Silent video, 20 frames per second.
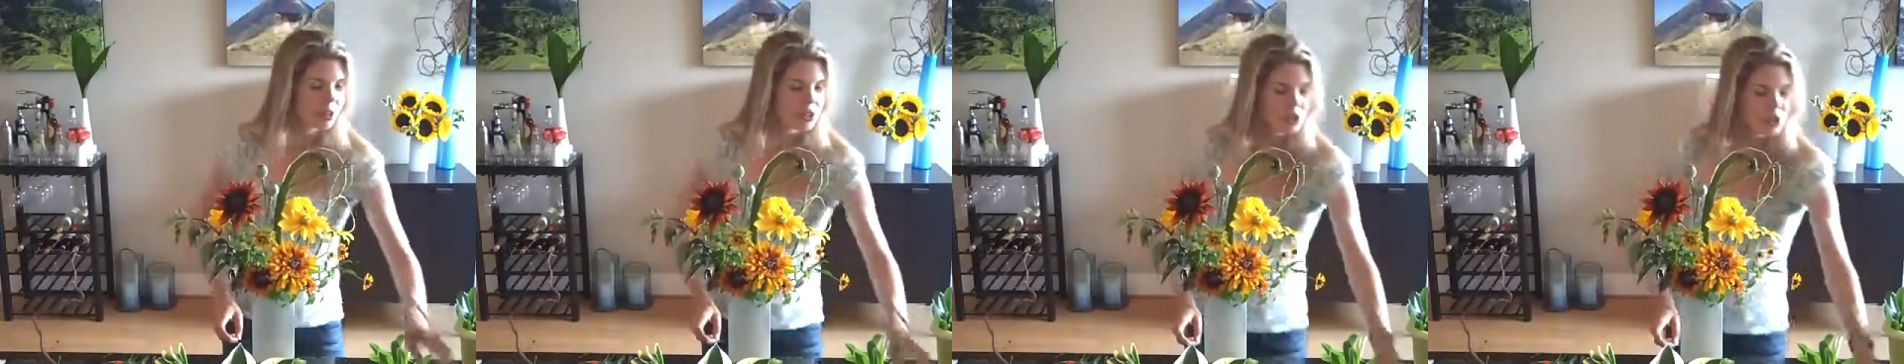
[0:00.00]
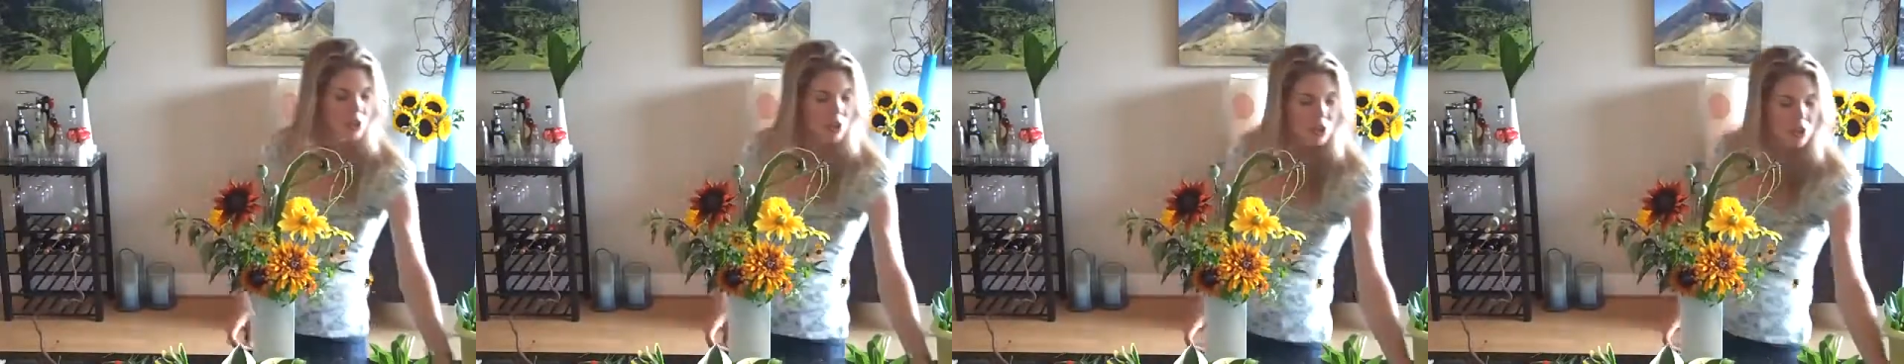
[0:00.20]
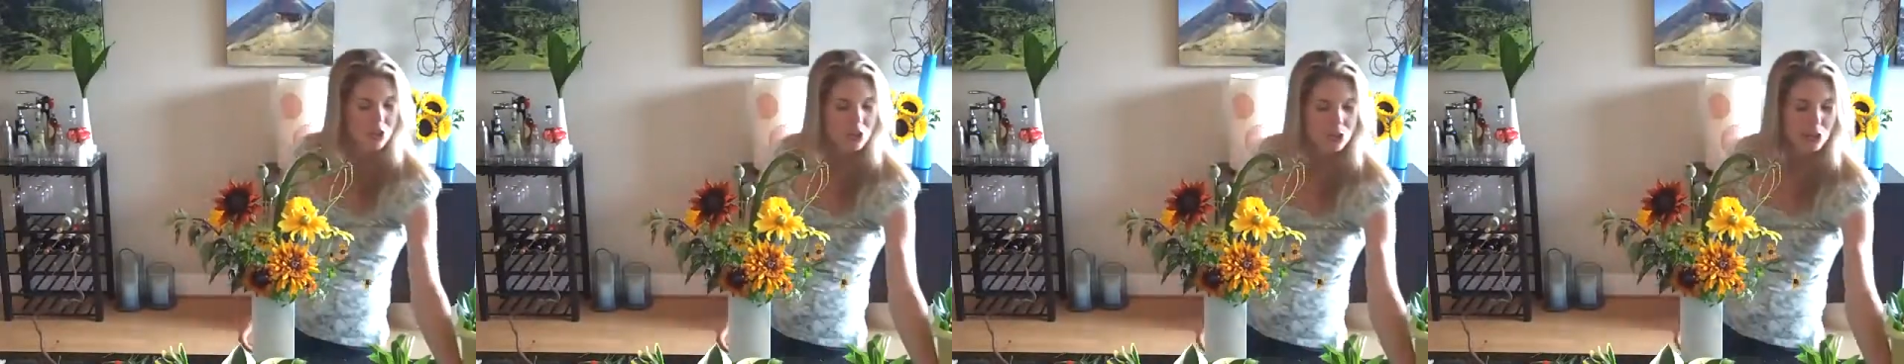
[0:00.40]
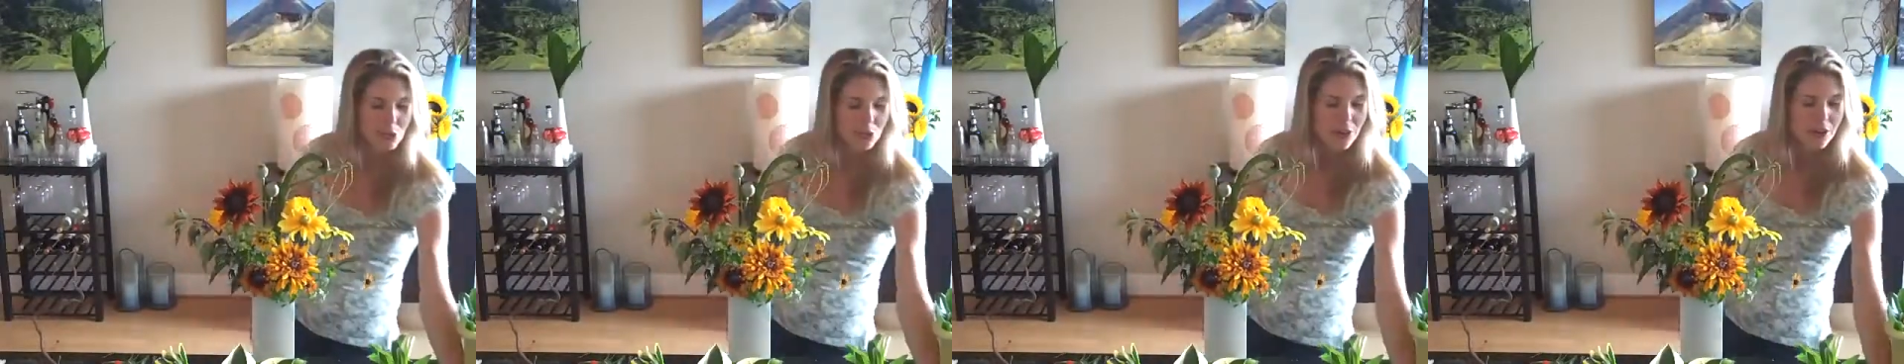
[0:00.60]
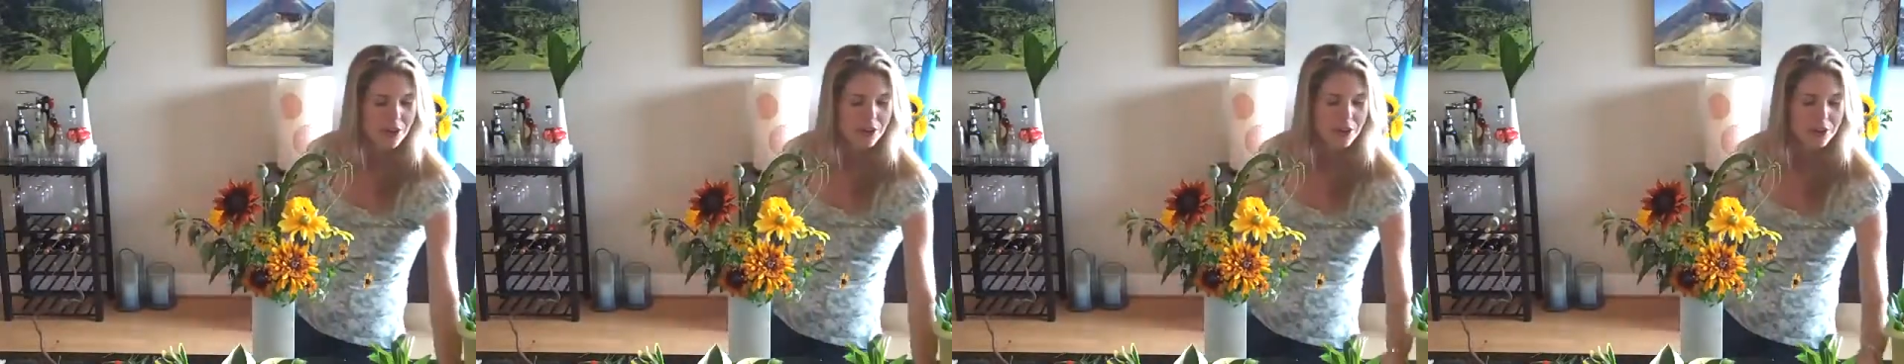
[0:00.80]
show you
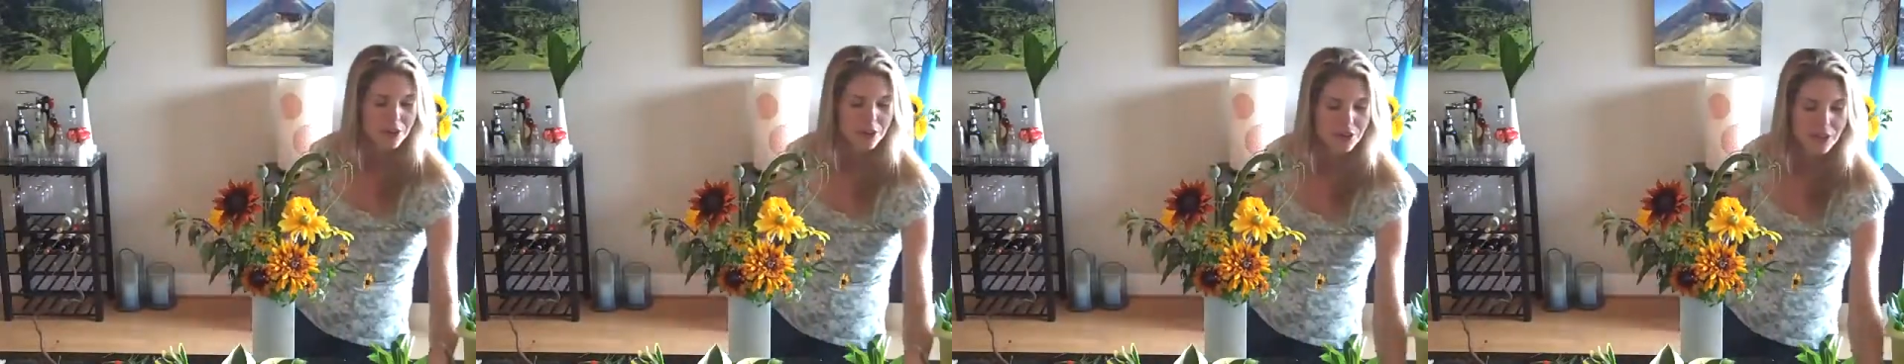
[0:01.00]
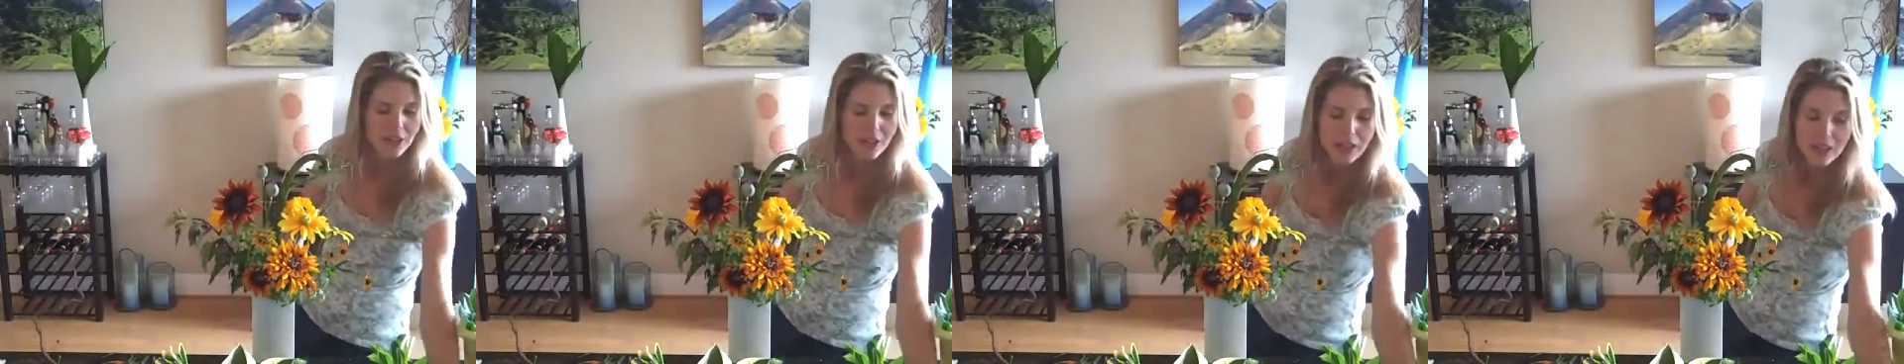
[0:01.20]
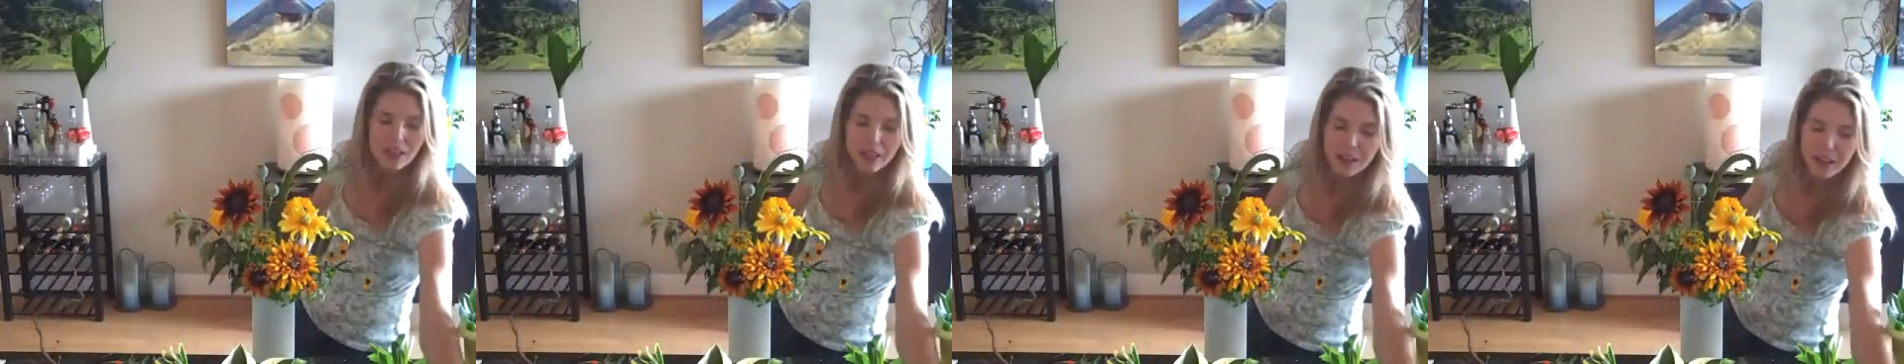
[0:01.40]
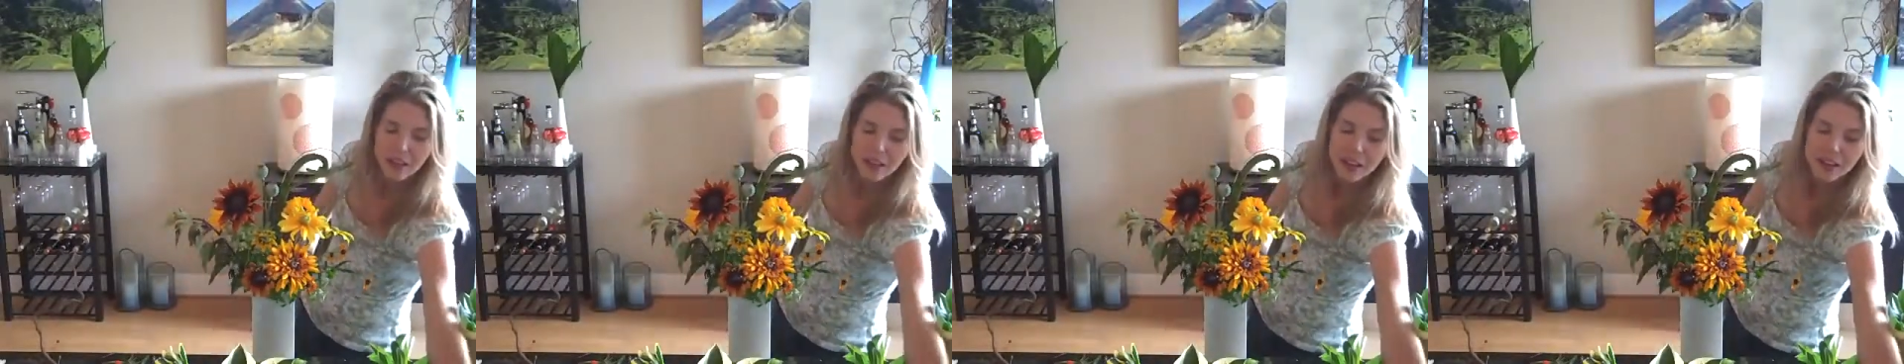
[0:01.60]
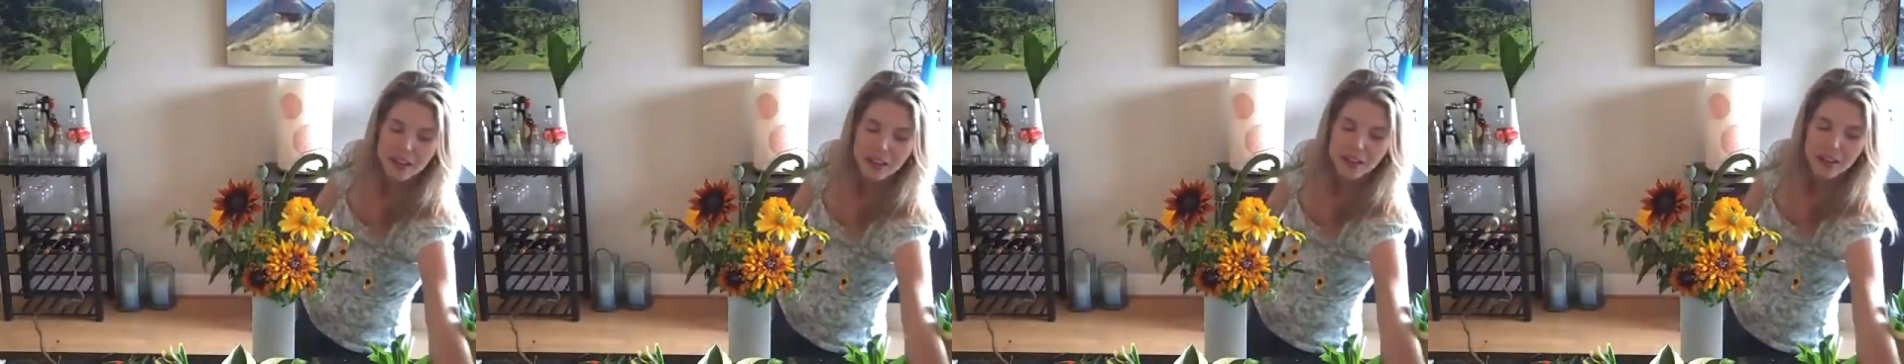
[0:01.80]
one other thing.